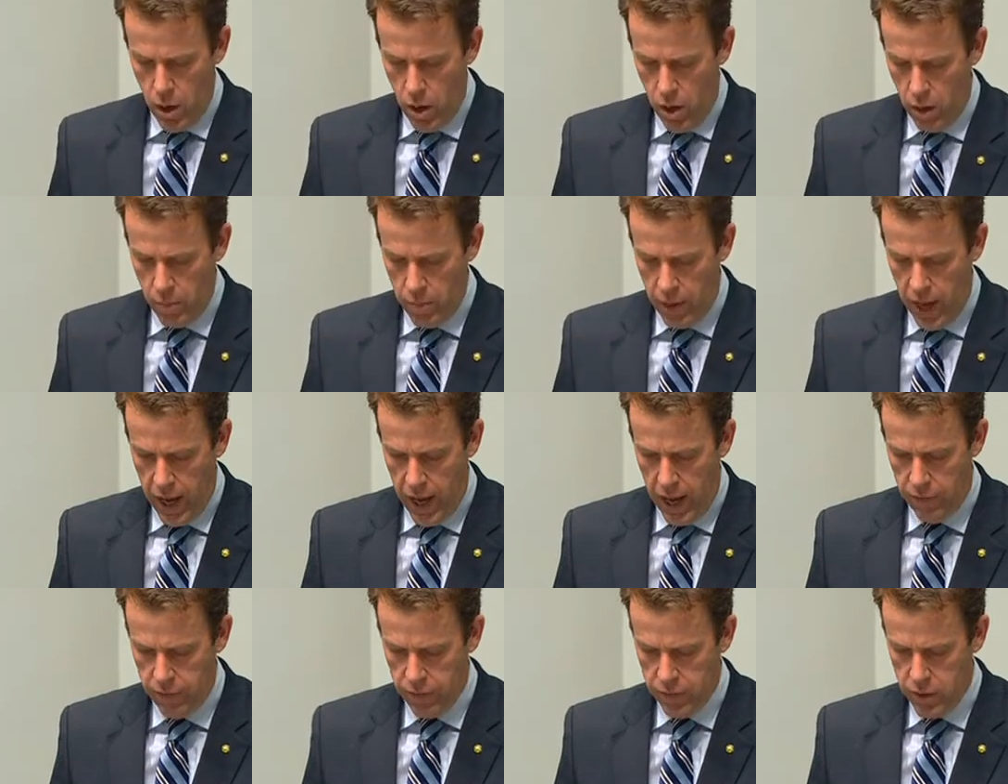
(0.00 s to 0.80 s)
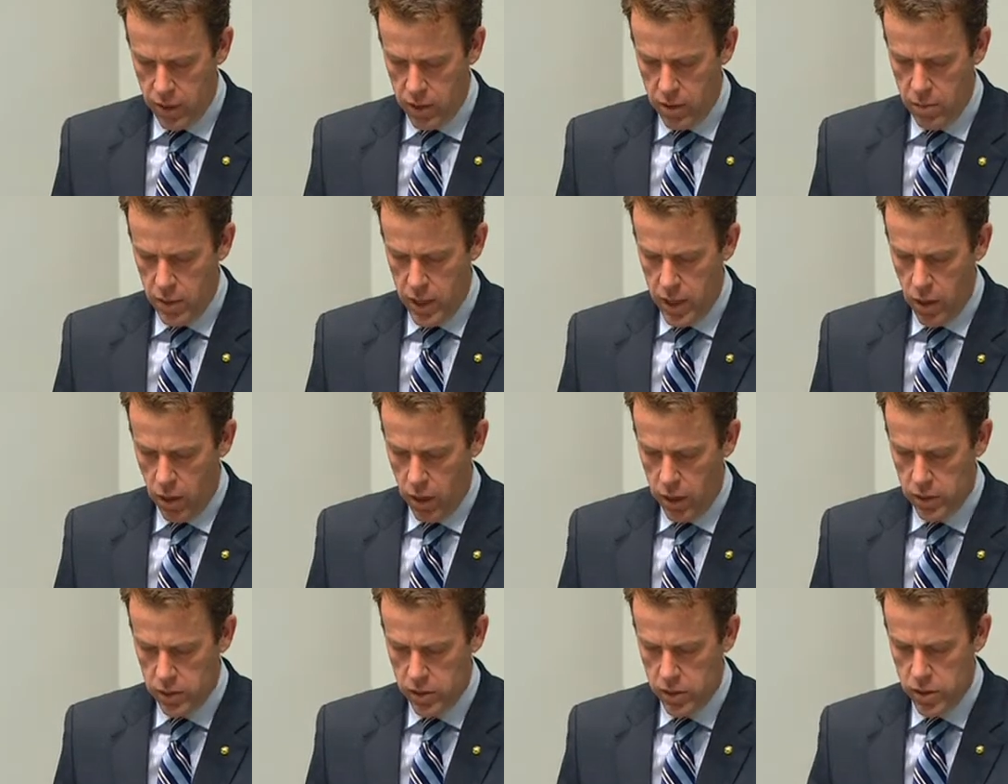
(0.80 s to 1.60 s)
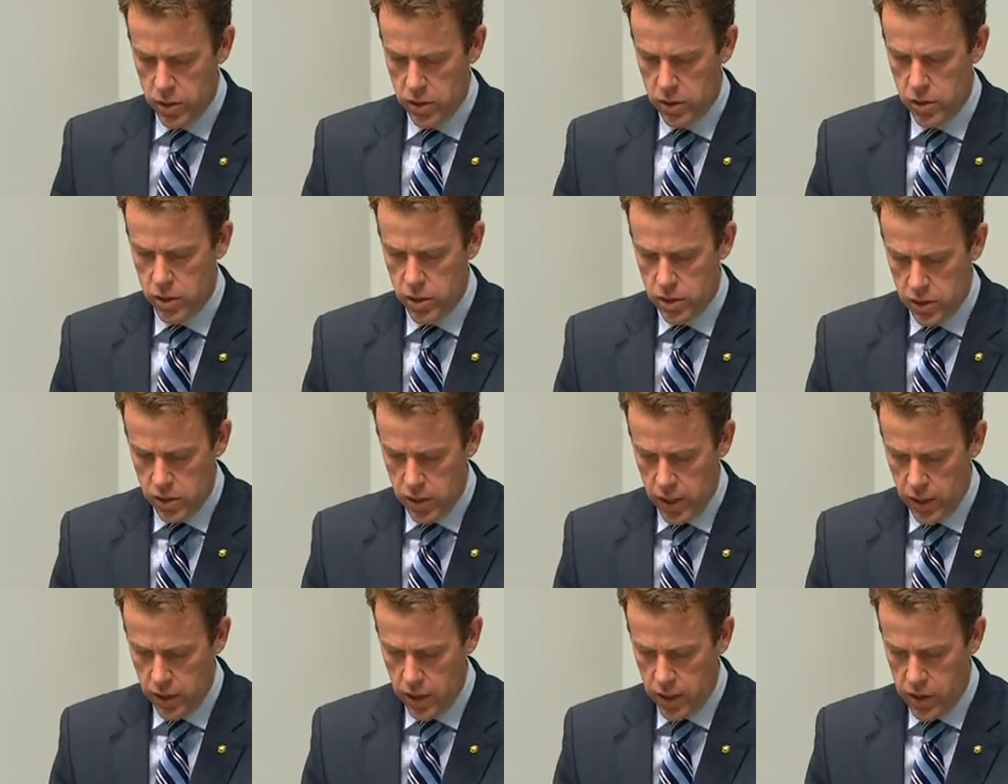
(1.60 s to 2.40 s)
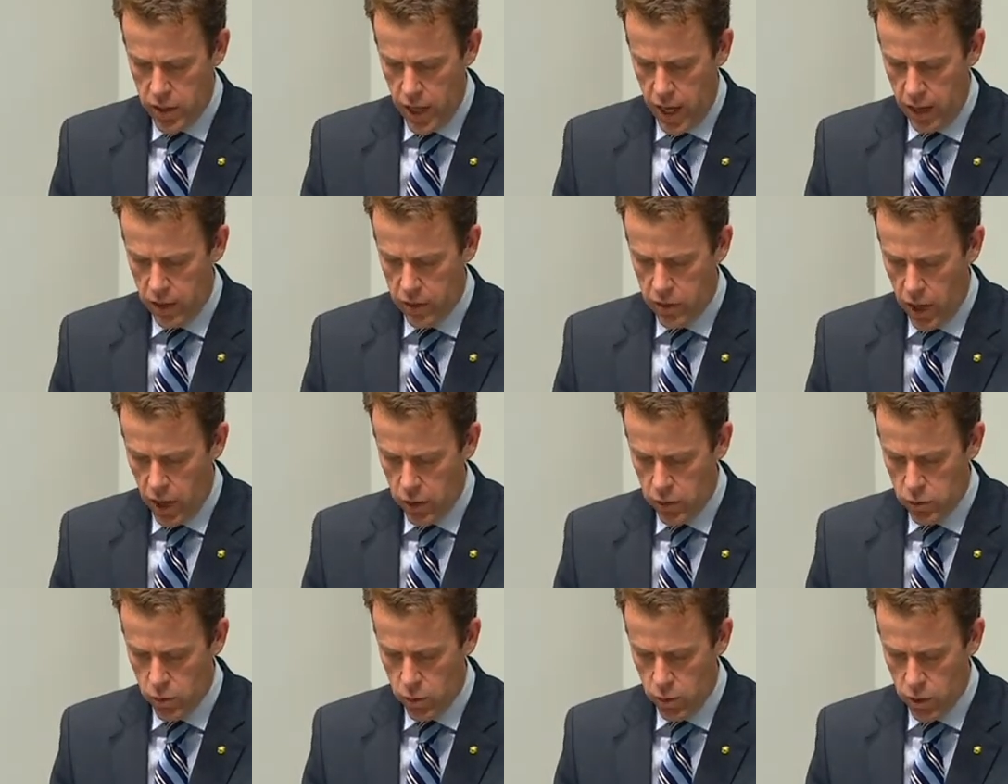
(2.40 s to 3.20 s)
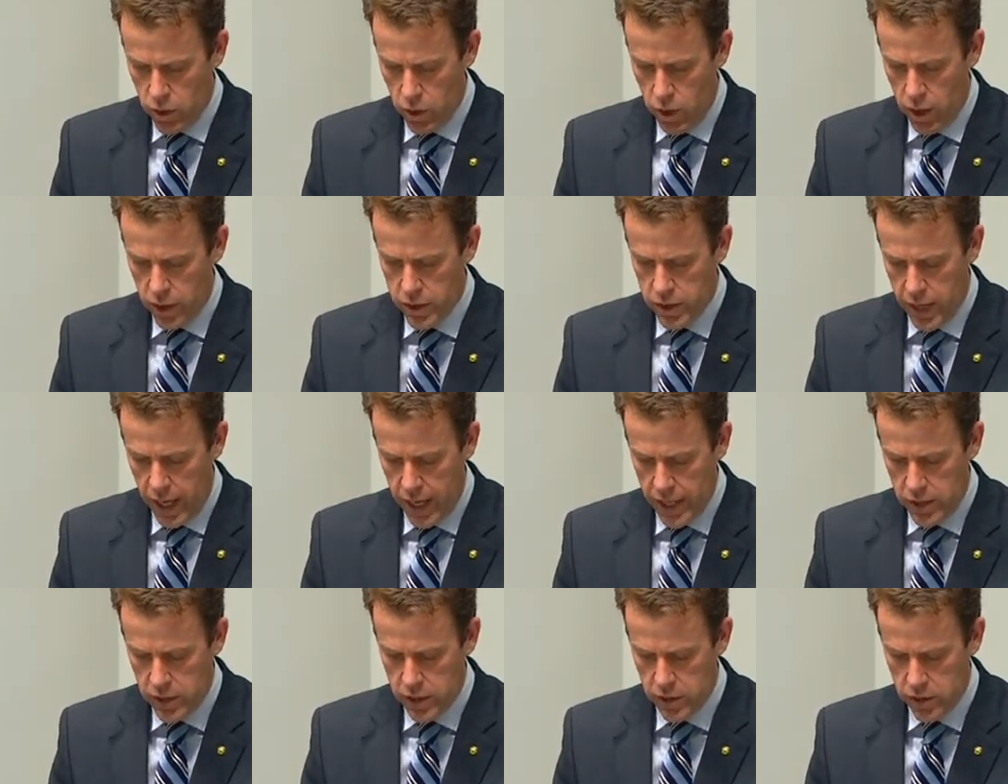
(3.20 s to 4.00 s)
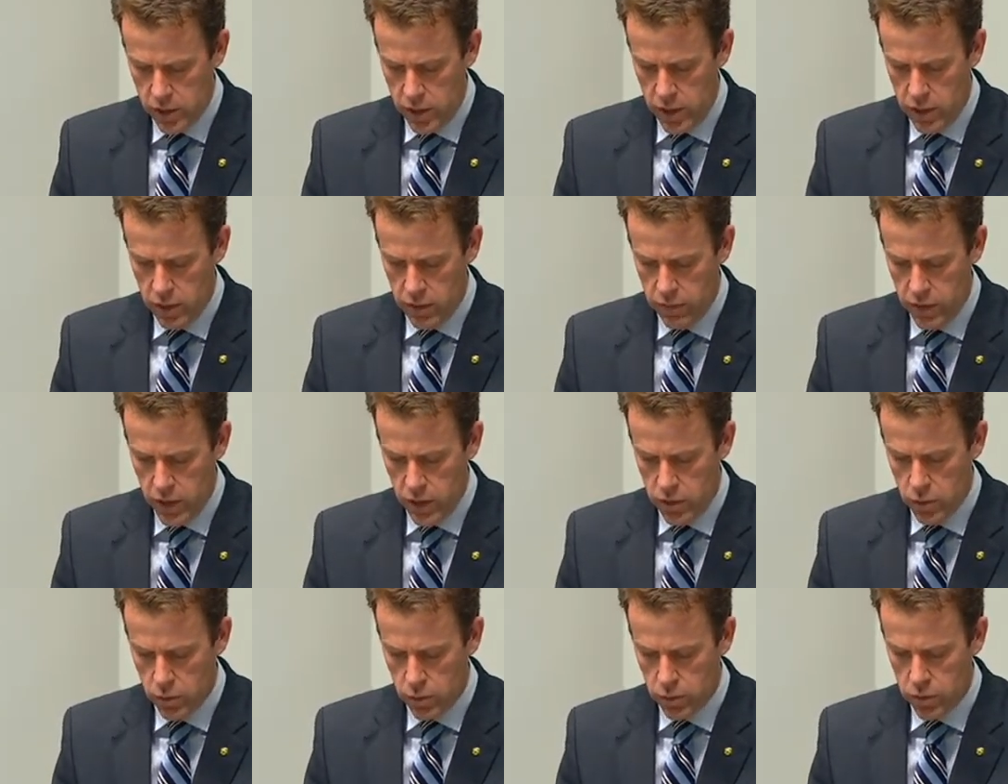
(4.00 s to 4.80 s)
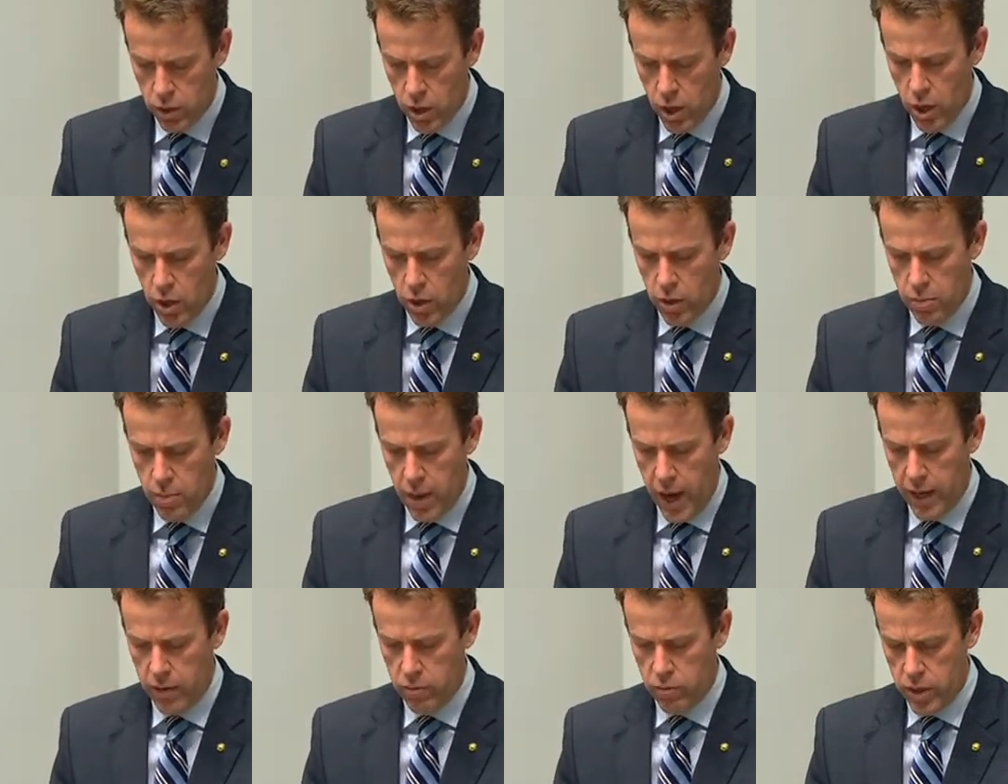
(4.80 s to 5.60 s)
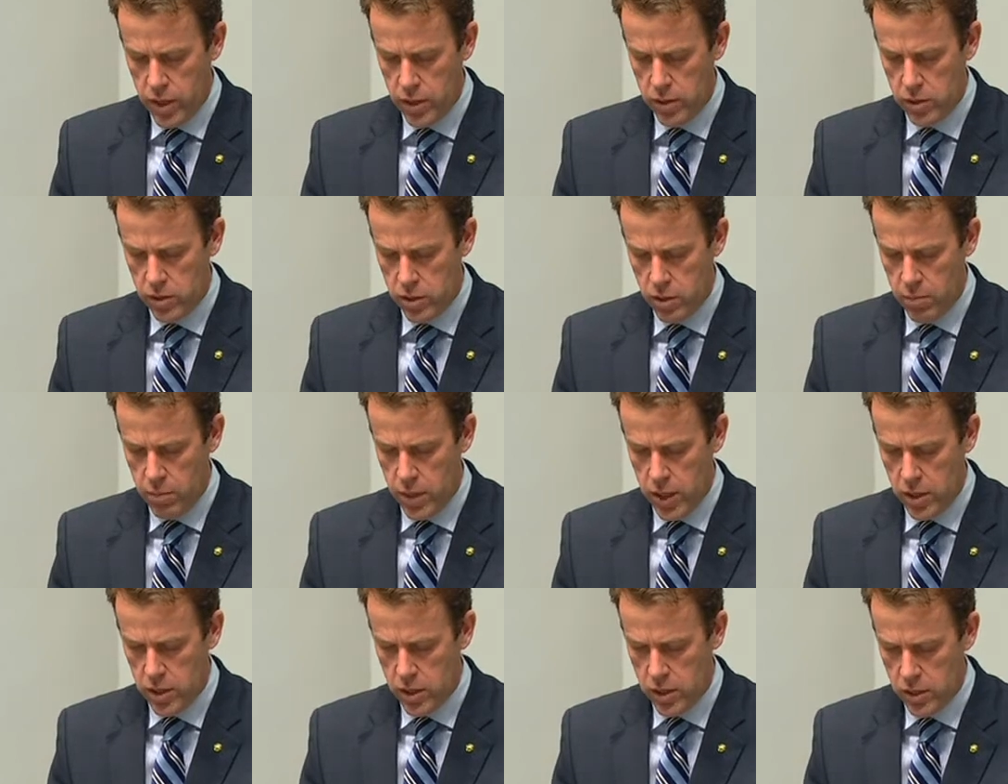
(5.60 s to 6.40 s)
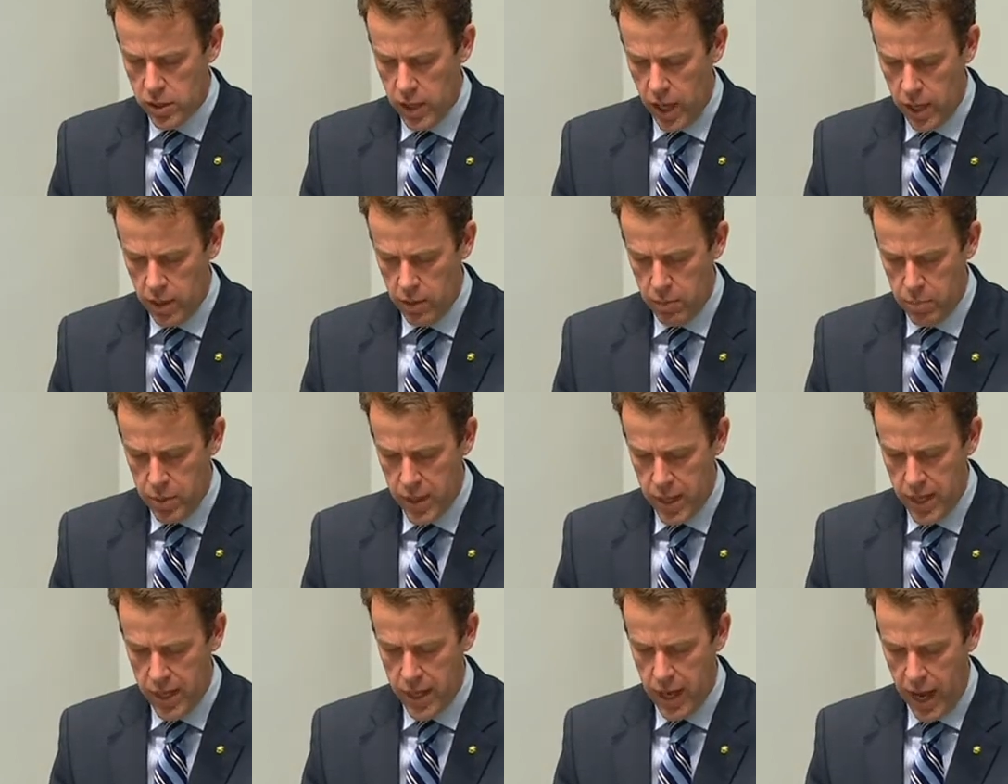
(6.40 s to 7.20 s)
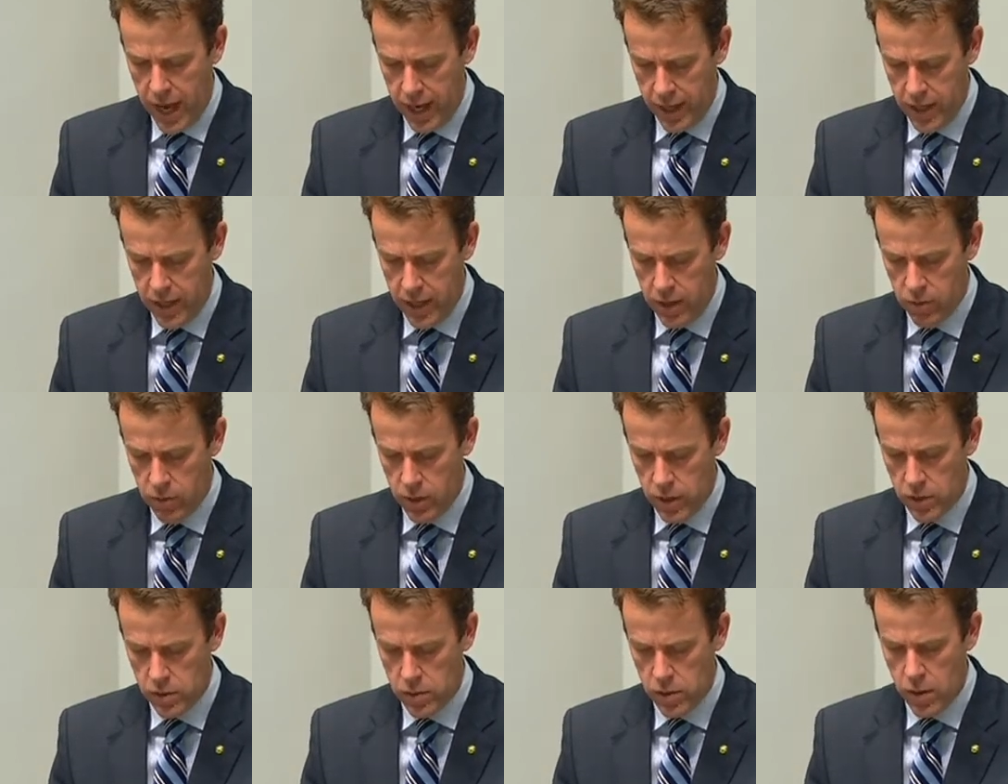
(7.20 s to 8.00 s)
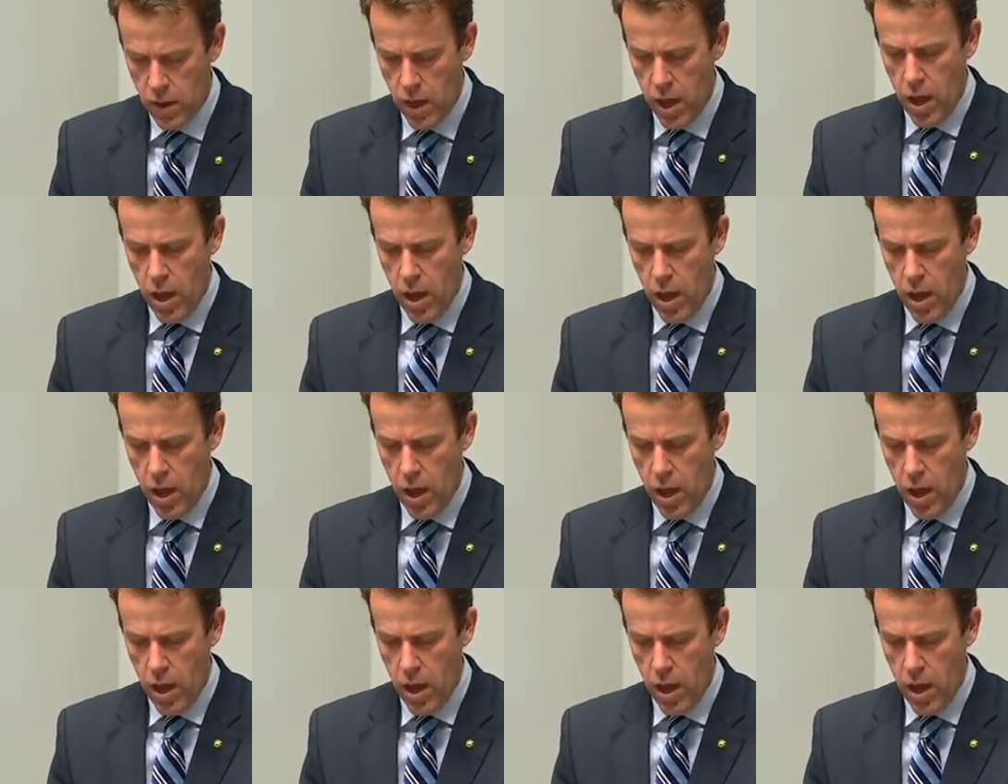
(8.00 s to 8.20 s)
On behalf of the committee, I sincerely thank those organisations and individuals who made written submissions and appeared at hearings.